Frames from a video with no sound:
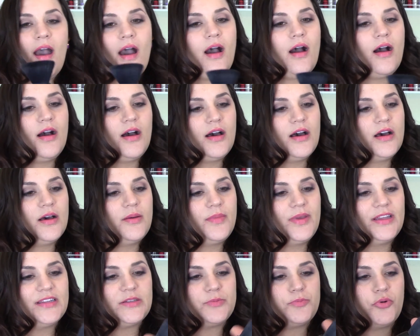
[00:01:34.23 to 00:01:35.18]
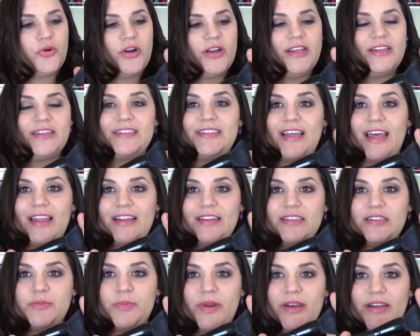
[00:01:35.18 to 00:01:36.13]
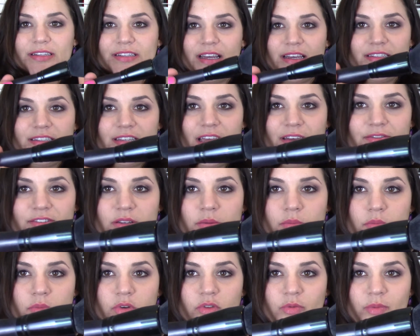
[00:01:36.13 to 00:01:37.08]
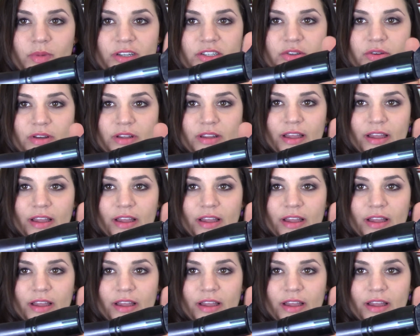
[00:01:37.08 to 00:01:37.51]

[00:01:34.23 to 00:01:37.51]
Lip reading: It's pretty dense, but it does have some movement to it.